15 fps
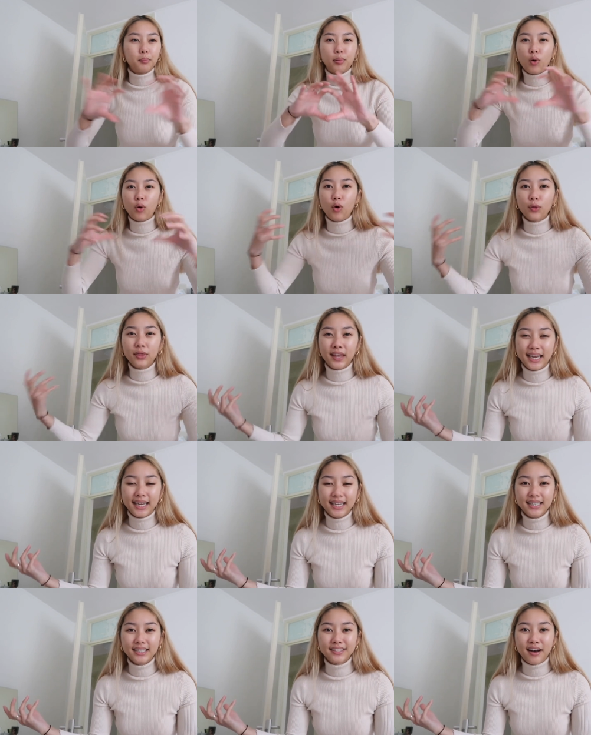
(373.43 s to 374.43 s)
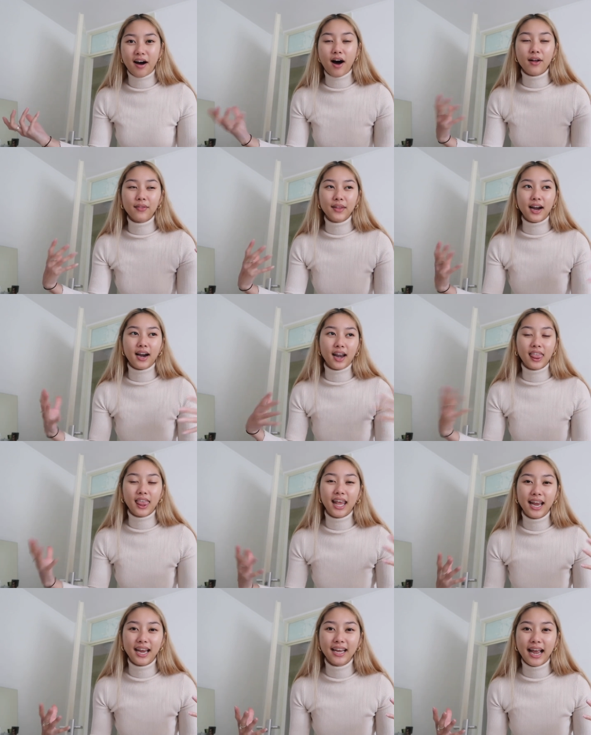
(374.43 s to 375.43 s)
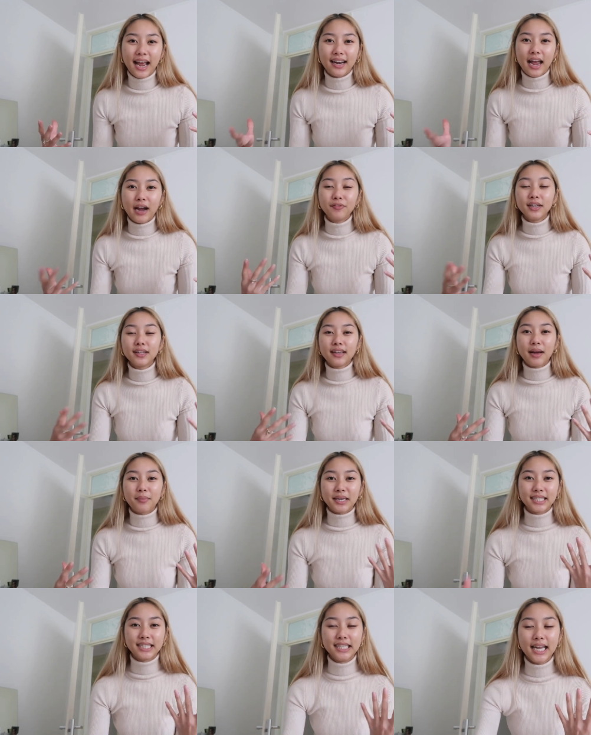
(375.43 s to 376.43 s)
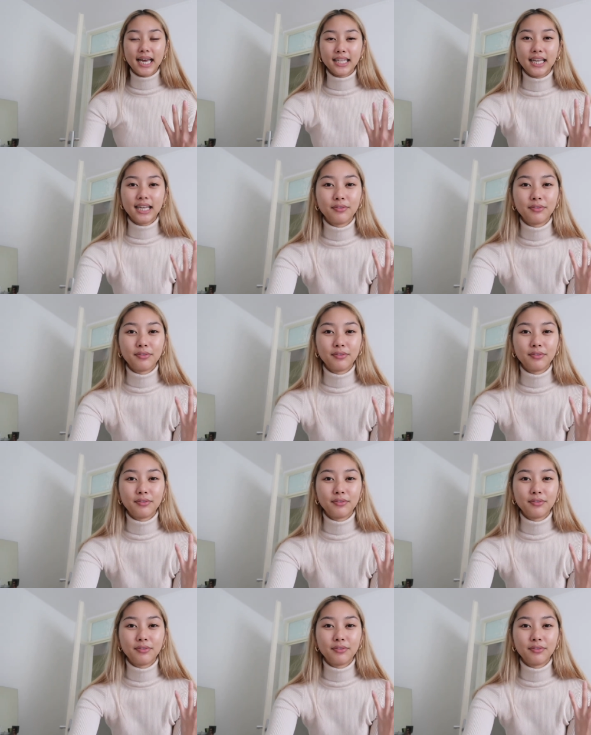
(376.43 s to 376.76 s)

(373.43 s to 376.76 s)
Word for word: pole thingies on their thing and every time I see that